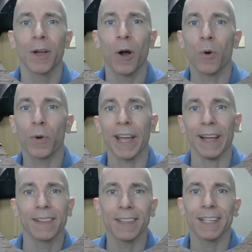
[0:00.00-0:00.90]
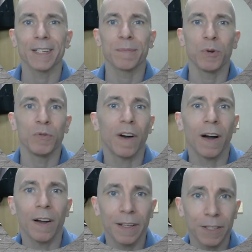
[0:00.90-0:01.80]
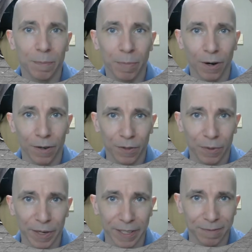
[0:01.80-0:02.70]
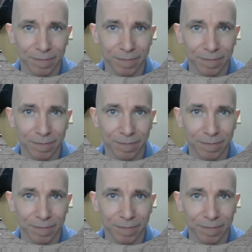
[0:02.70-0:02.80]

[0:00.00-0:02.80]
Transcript: Okay, let's move on to part 3.